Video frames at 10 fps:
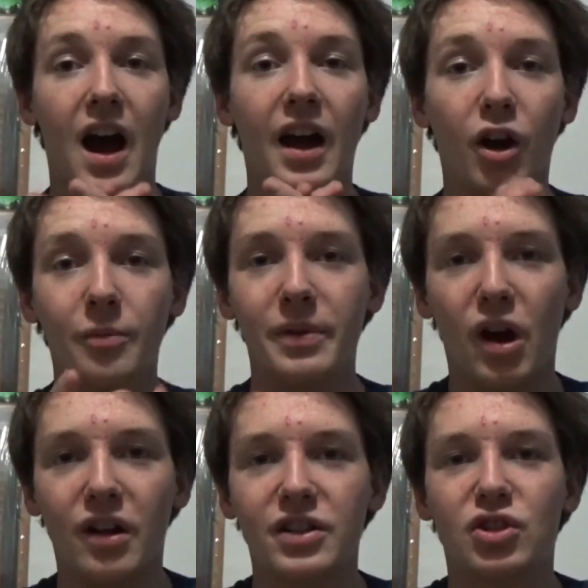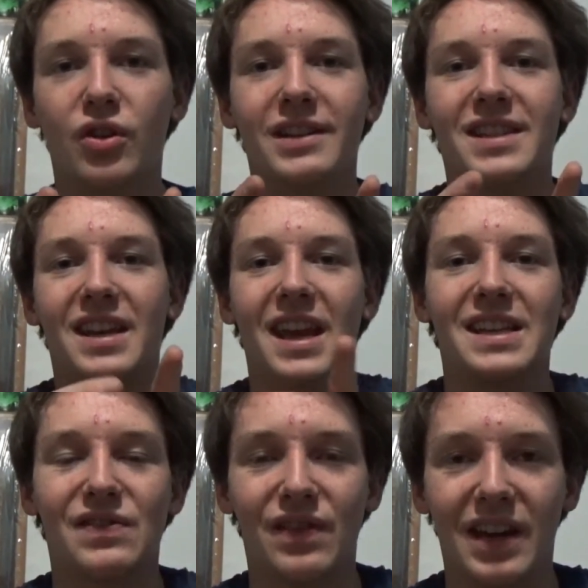I hope you all enjoyed
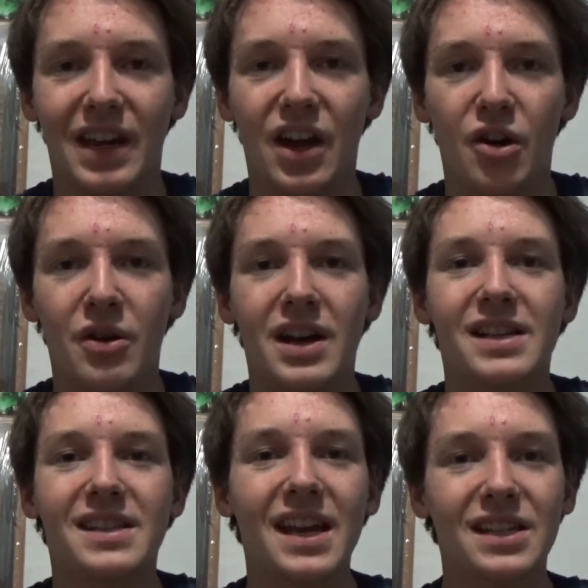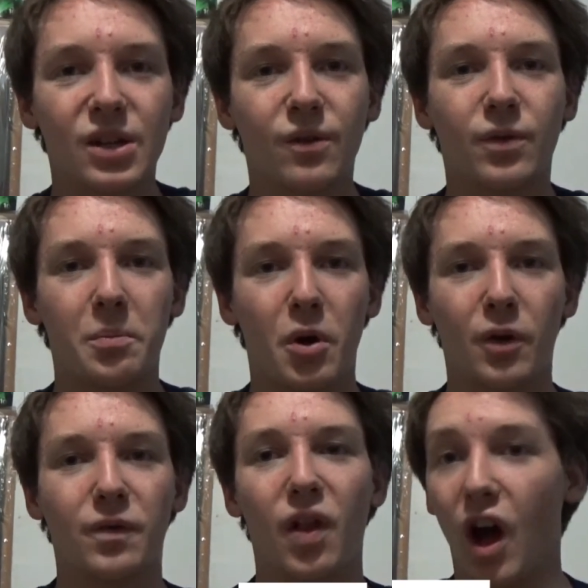today's video. Stay tuned for more
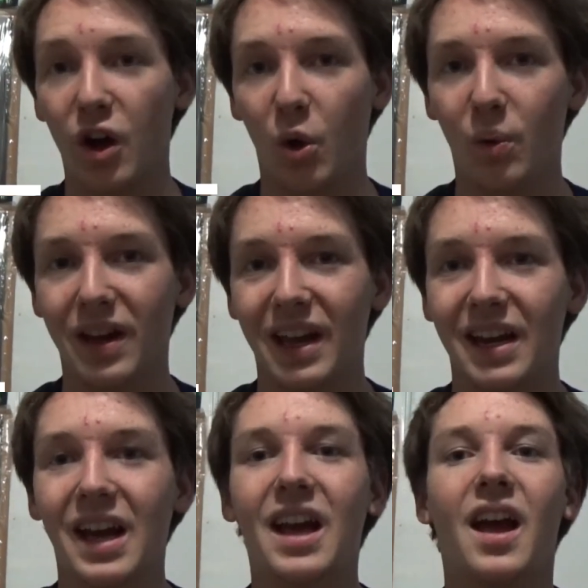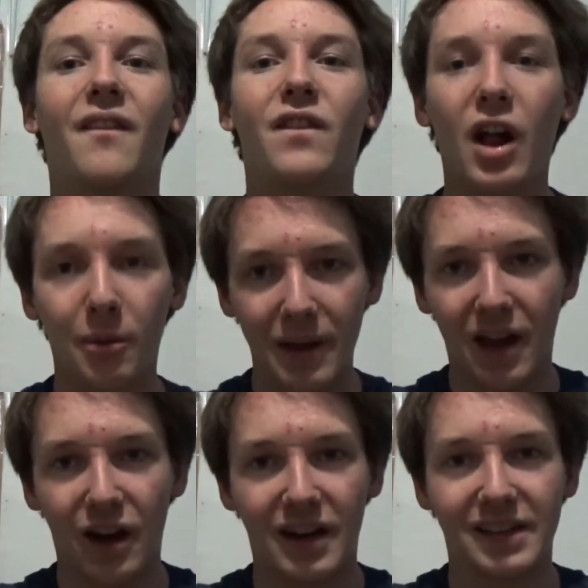Vlogoween. Follow me
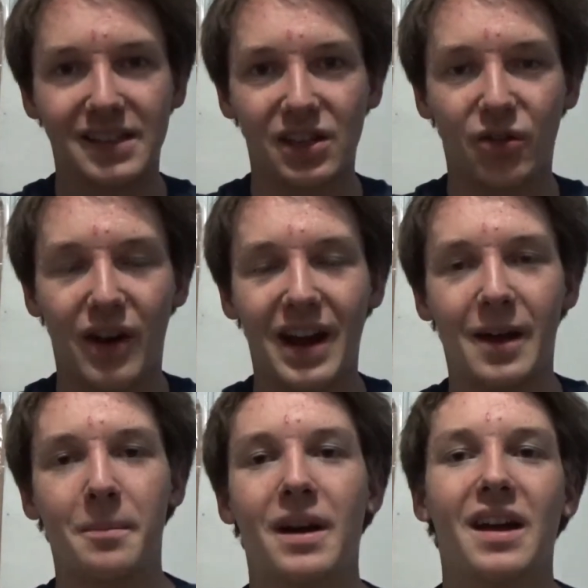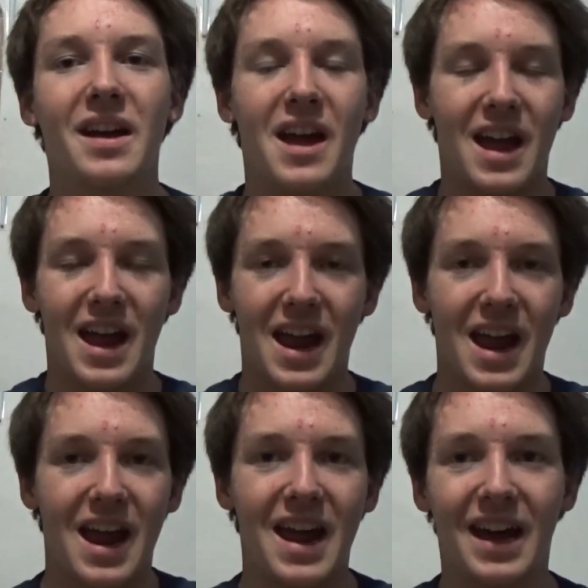on Instagram.
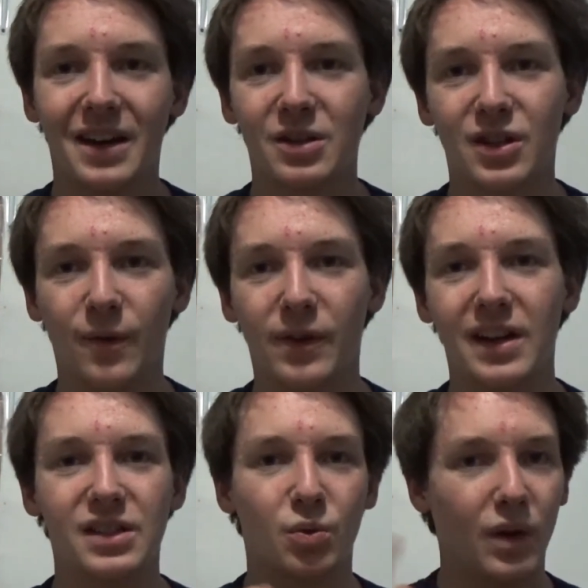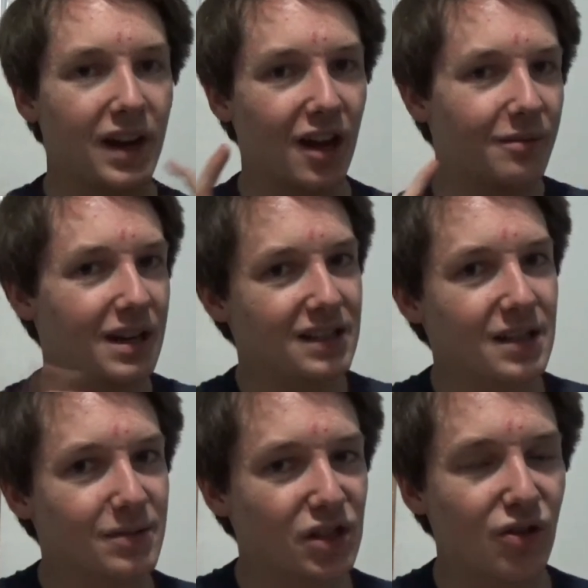And don't forget to rate, comment, and
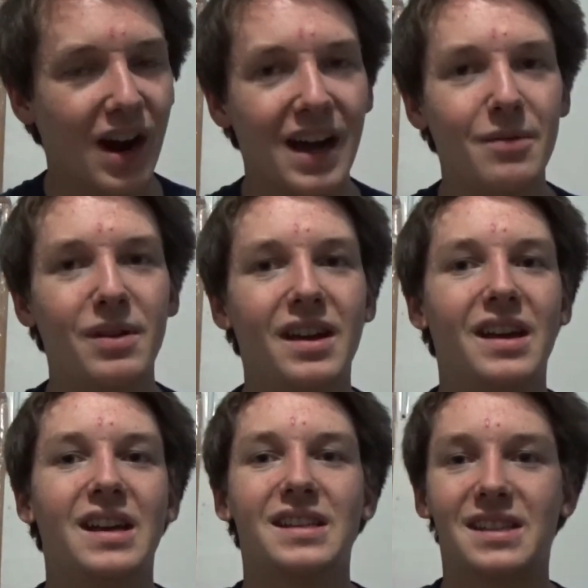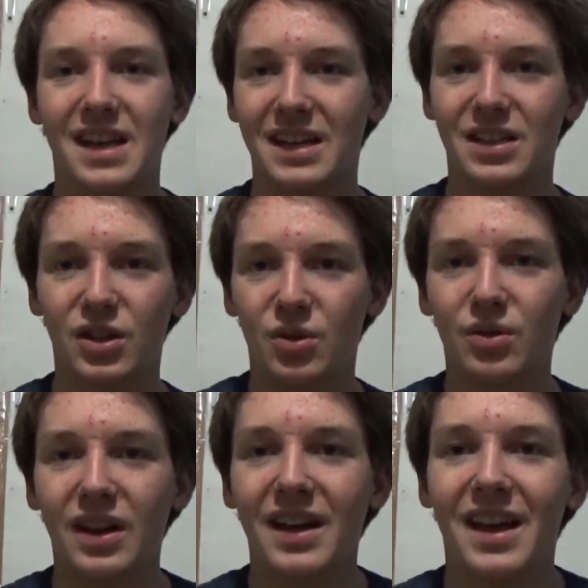subscribe. Stay
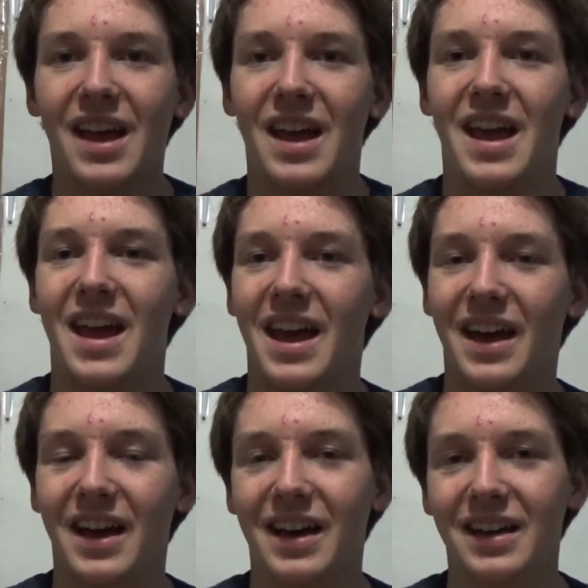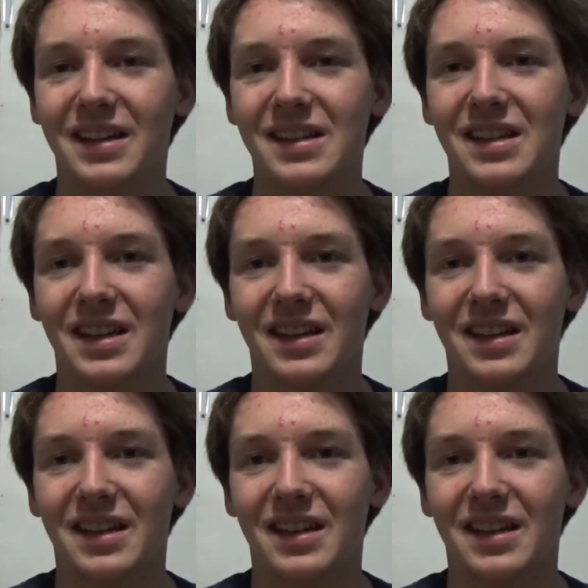tuned. And